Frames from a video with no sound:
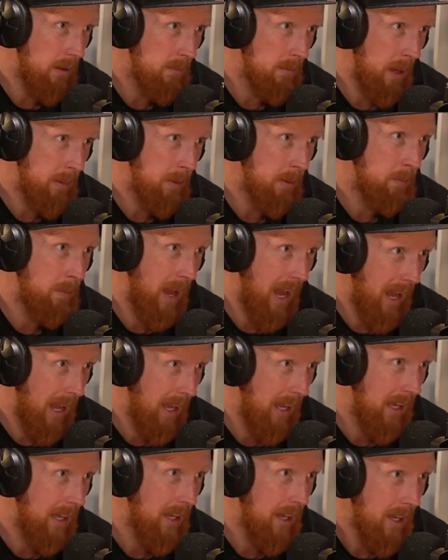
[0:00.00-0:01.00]
maybe
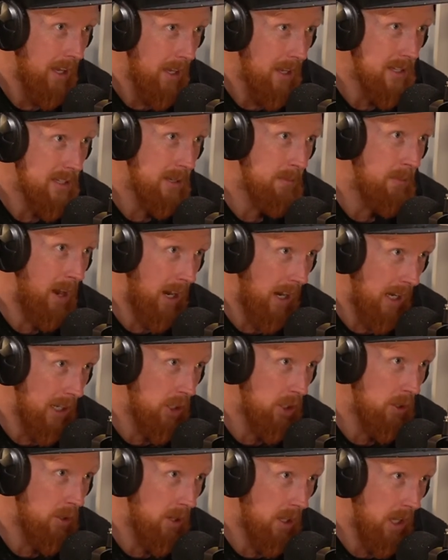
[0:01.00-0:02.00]
pay somebody
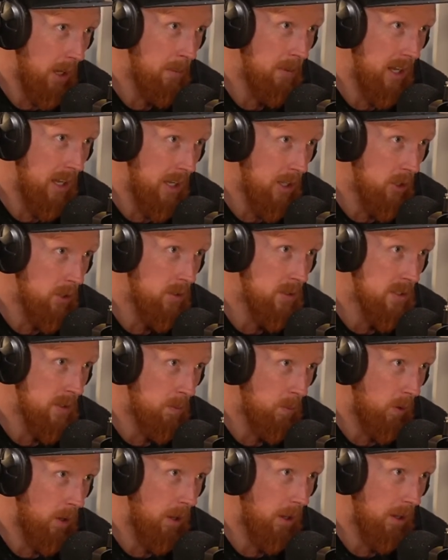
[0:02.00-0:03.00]
like you to come in and do
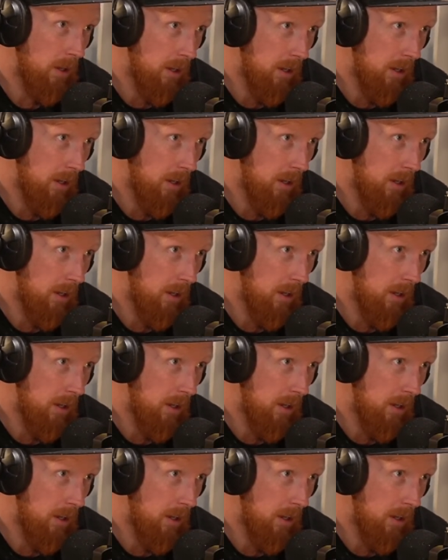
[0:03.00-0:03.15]
some work.